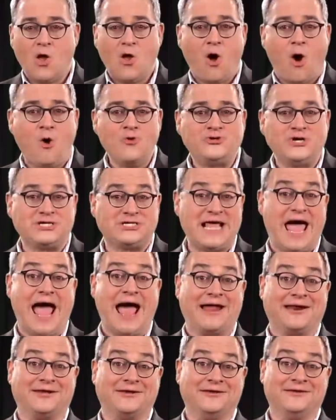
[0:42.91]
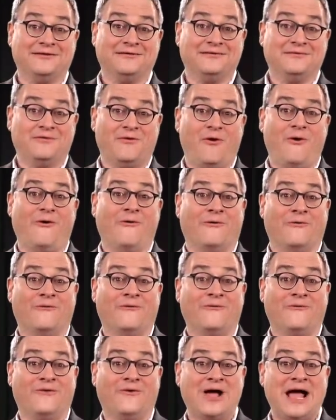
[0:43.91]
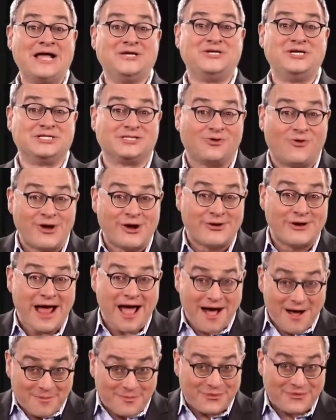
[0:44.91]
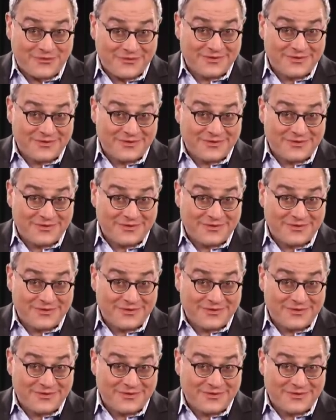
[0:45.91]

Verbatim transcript: Oh, just that. Oh, she's lawyered up.